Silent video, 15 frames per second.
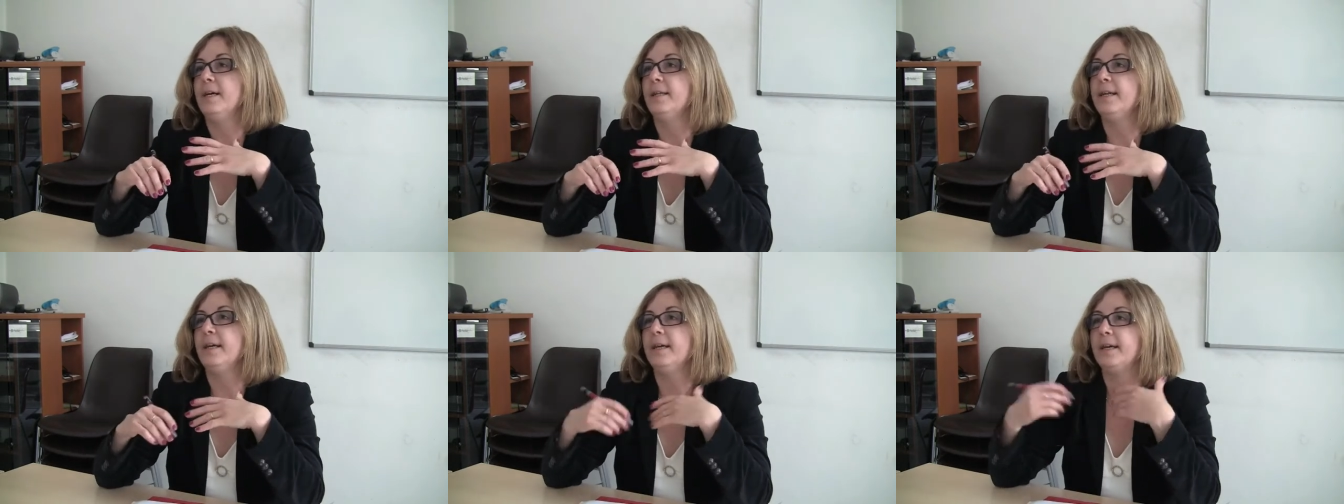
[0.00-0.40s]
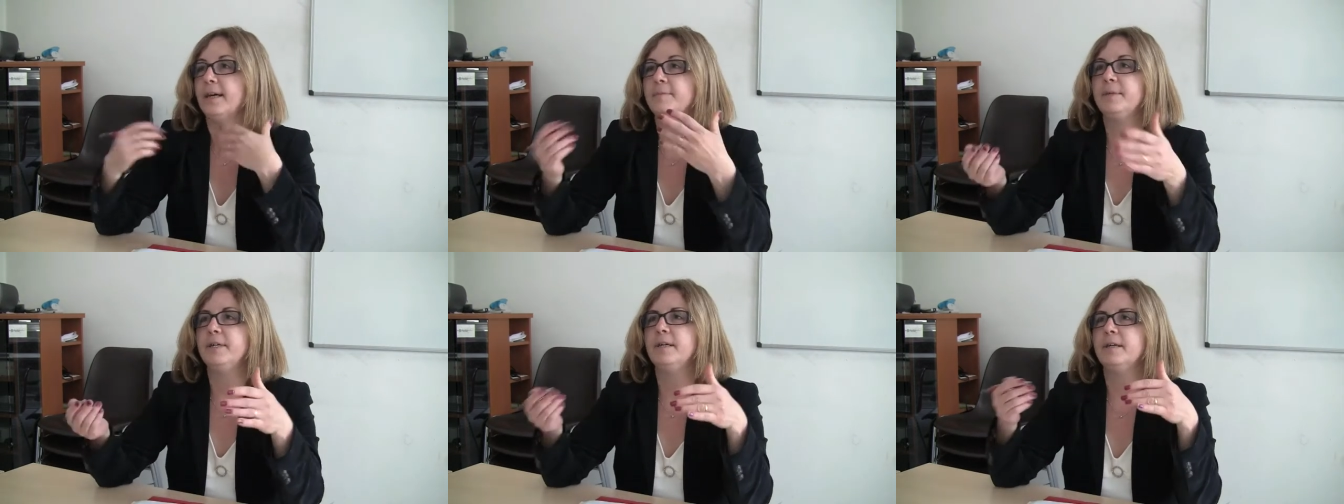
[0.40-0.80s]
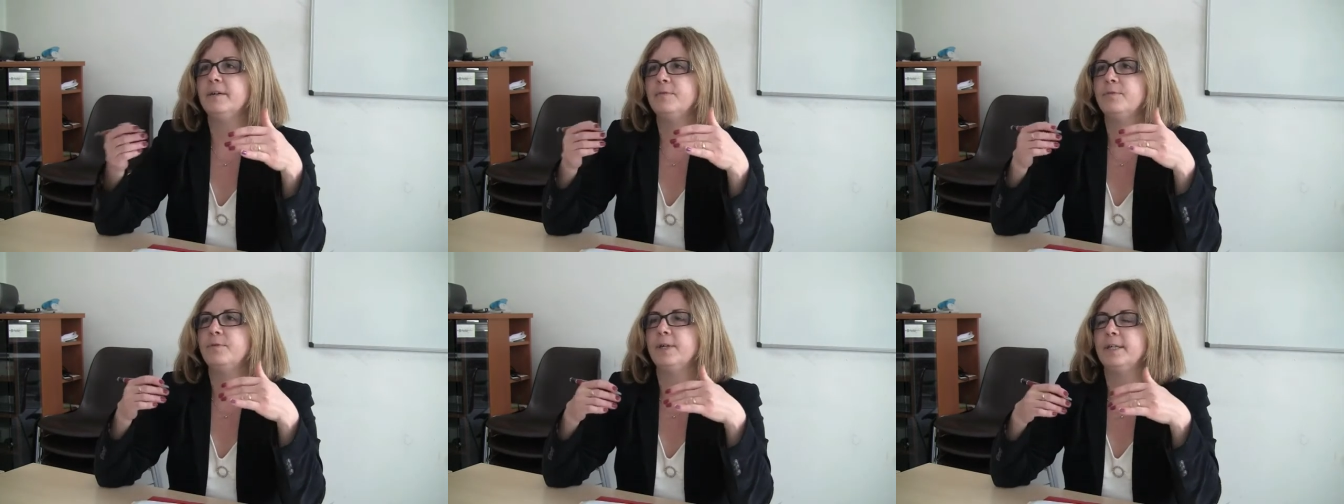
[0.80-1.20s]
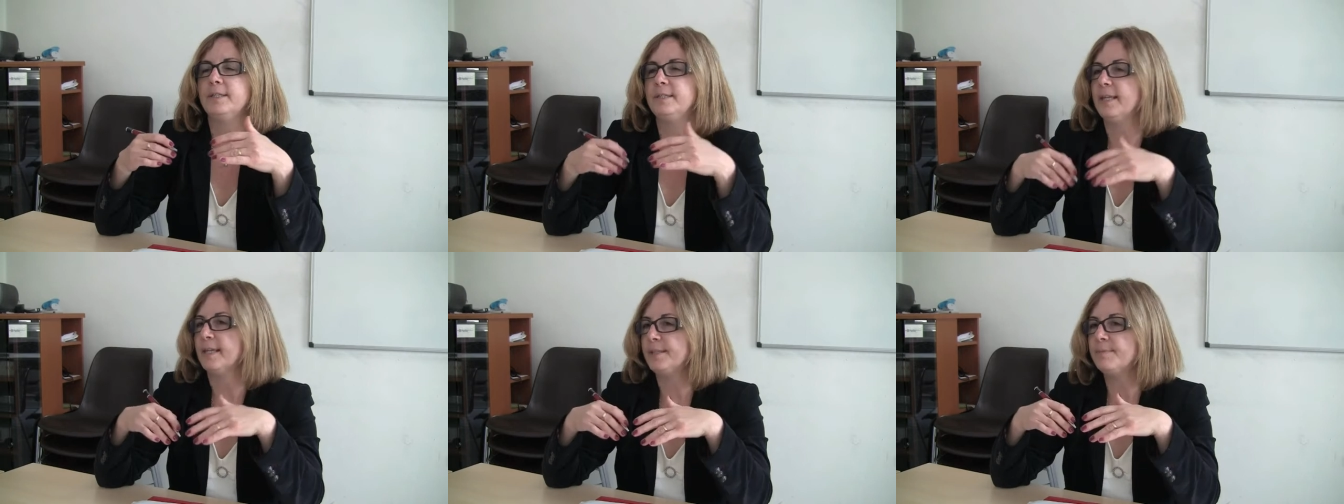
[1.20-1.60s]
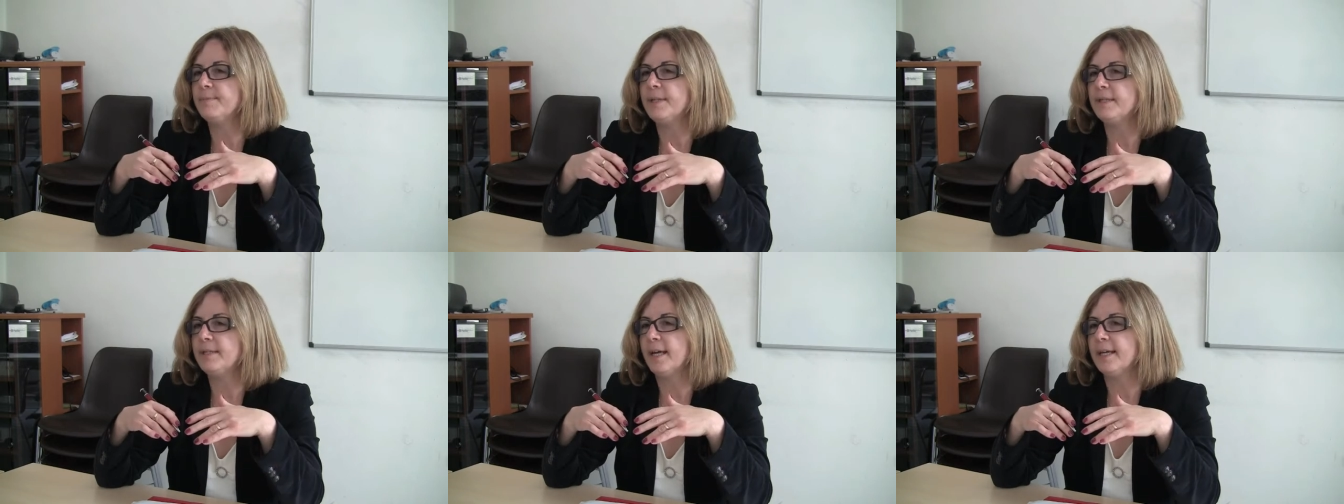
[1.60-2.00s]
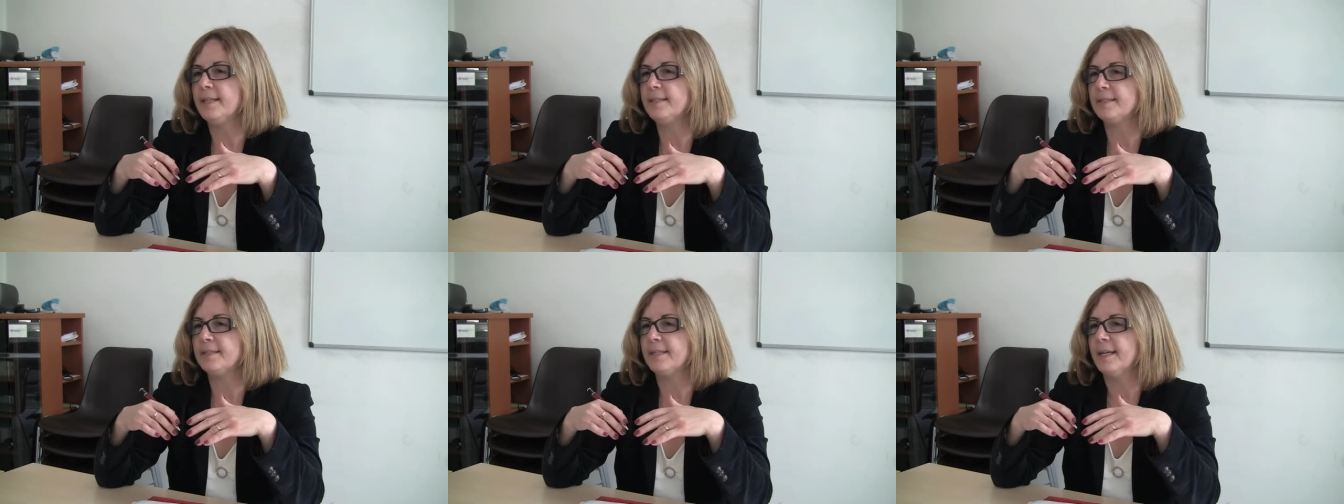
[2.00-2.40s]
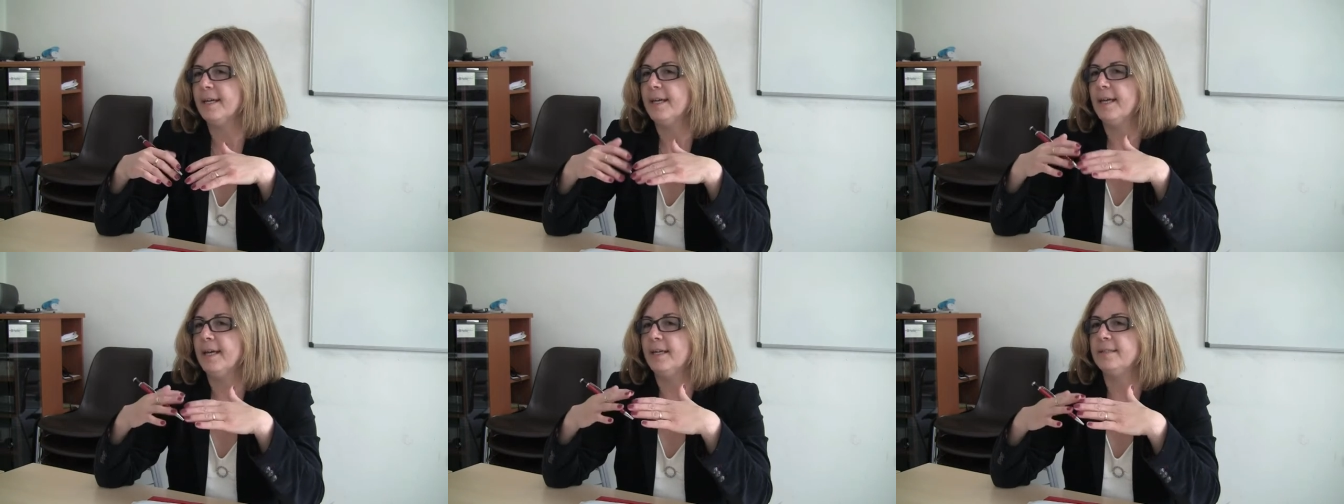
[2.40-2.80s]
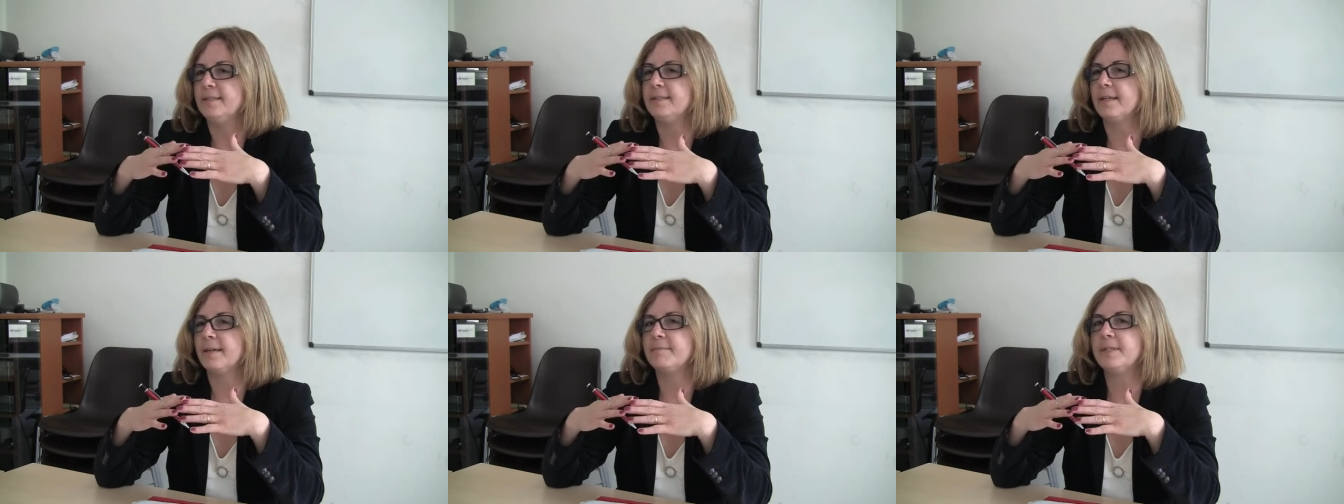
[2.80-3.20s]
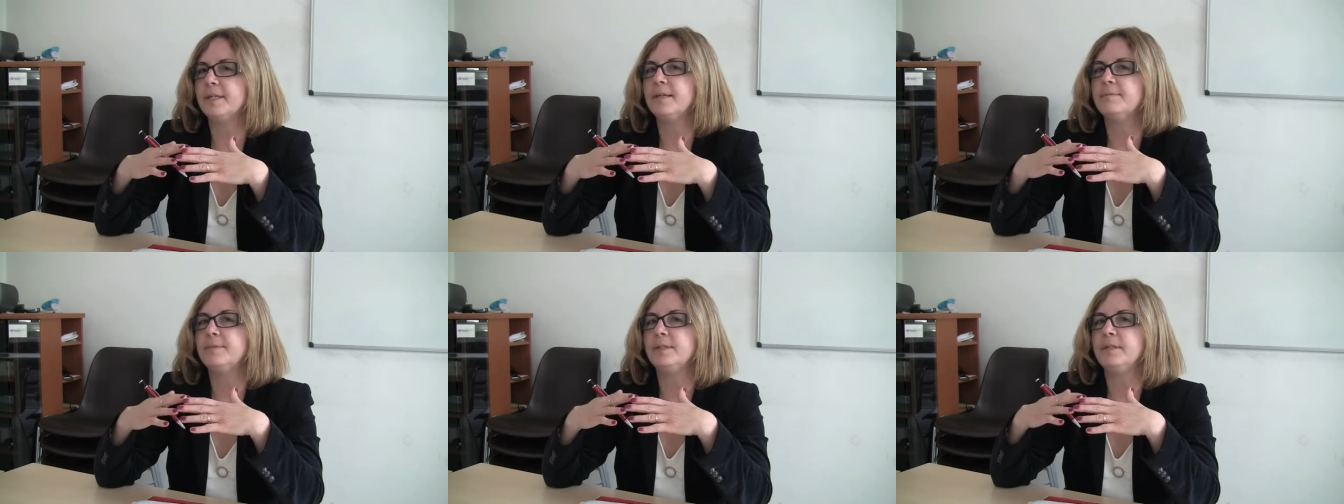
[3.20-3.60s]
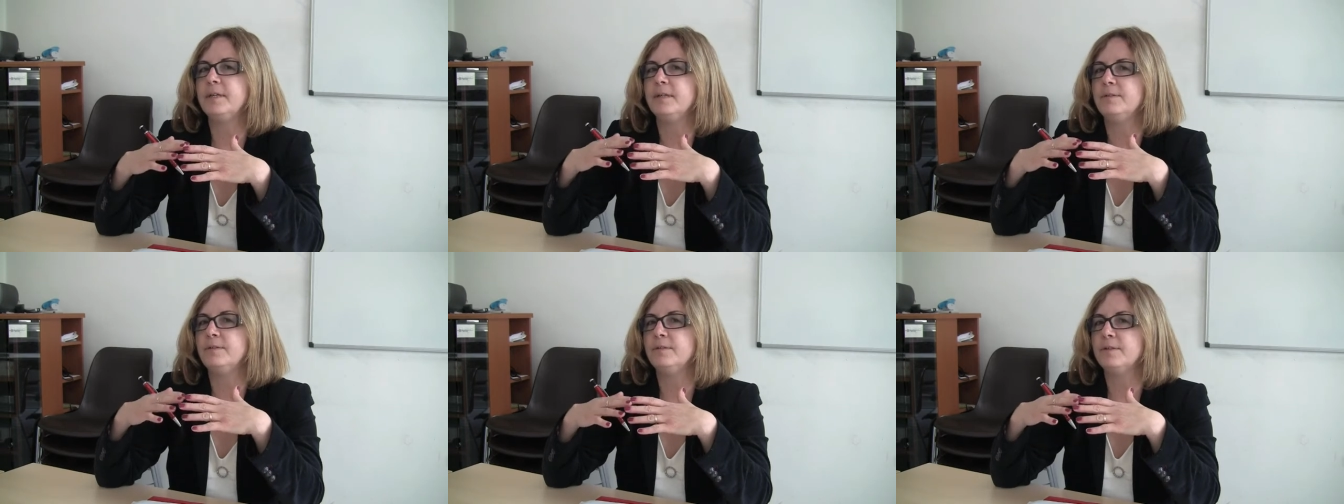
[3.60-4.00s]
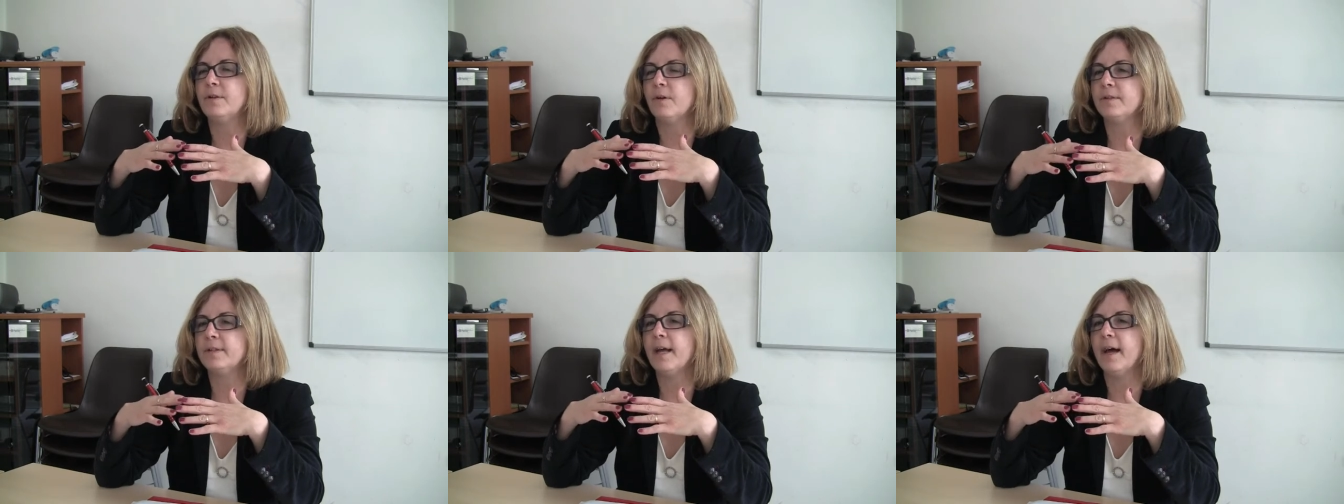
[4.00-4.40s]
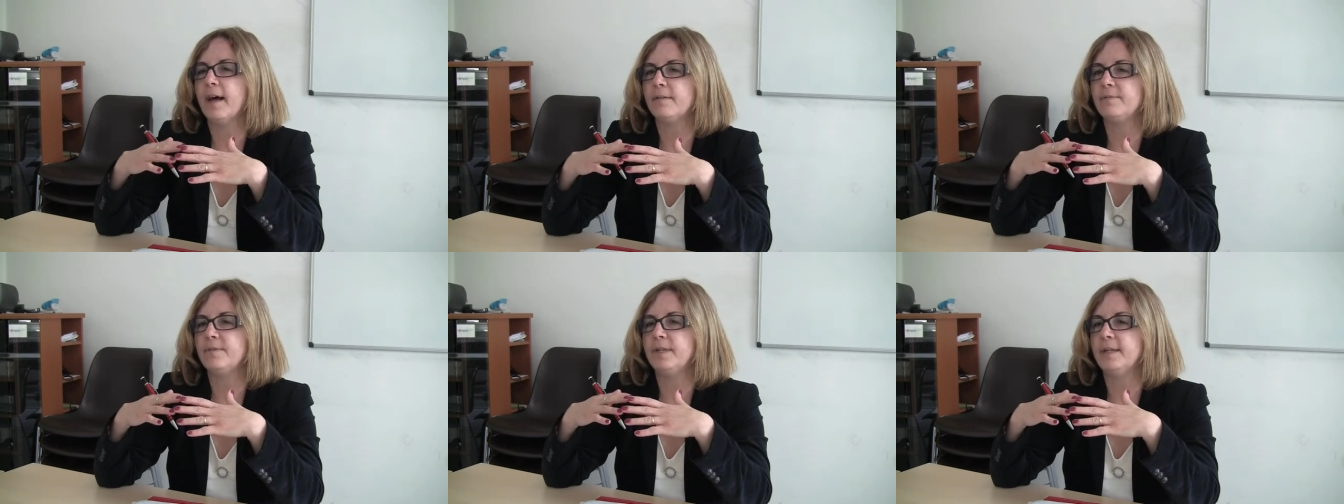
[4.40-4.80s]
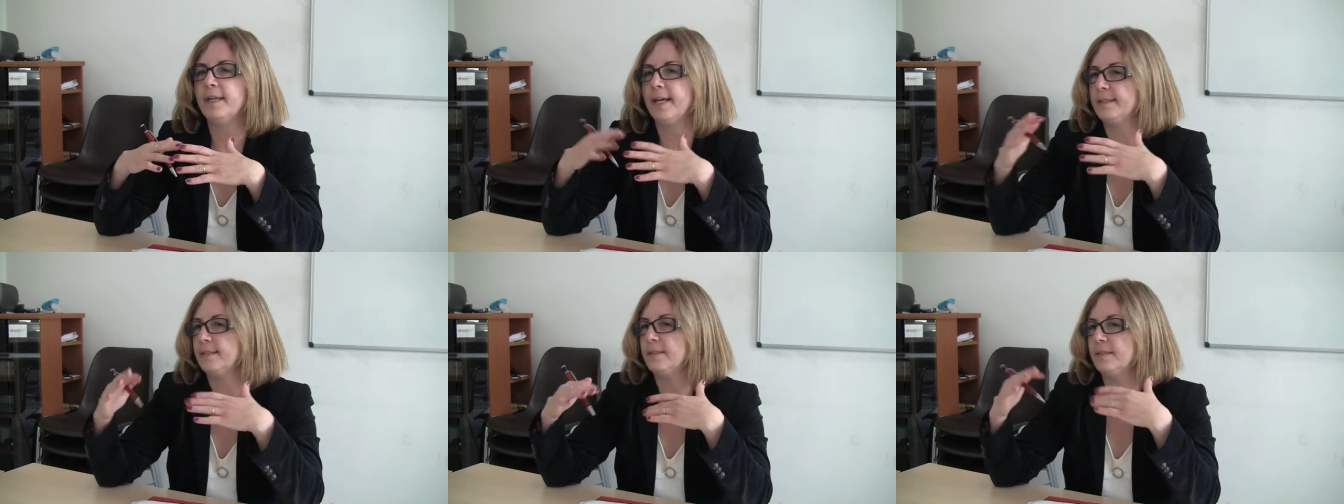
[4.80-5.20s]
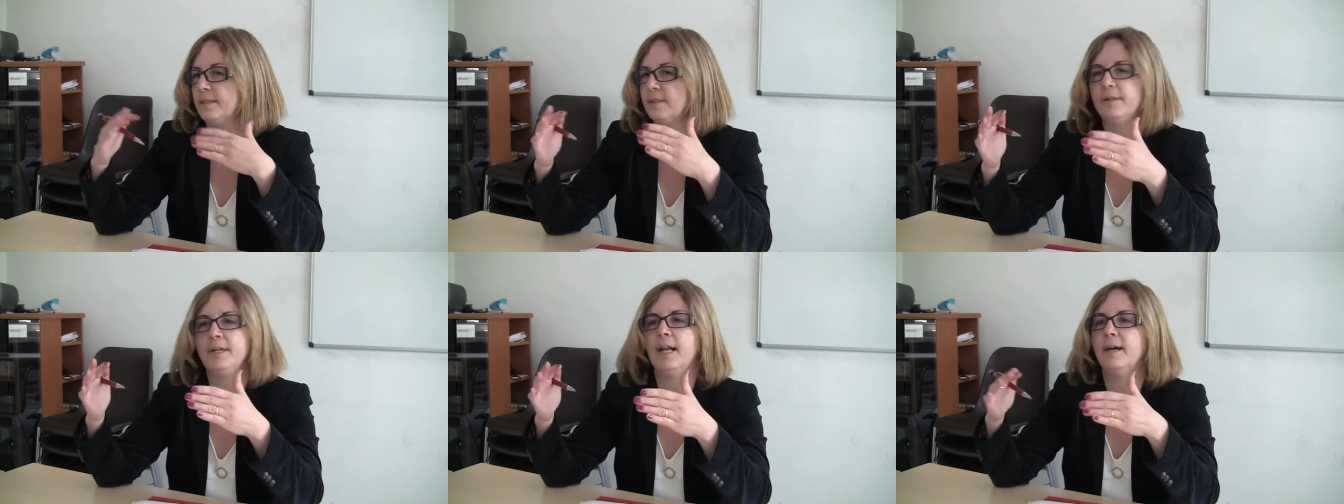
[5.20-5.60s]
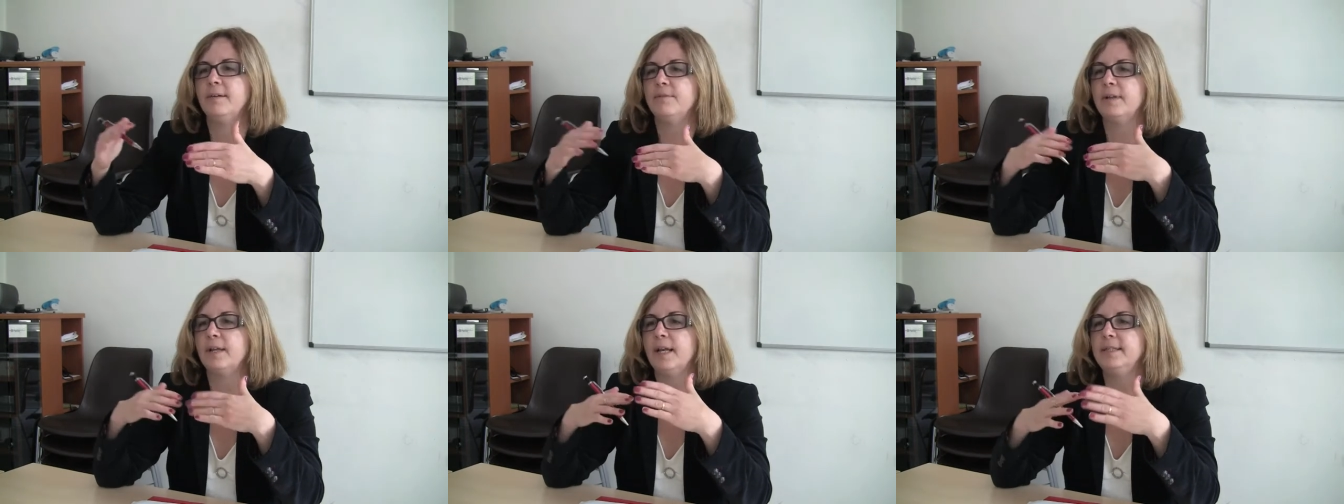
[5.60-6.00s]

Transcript: they come here for assessment tests and sometimes they do not have the necessary level.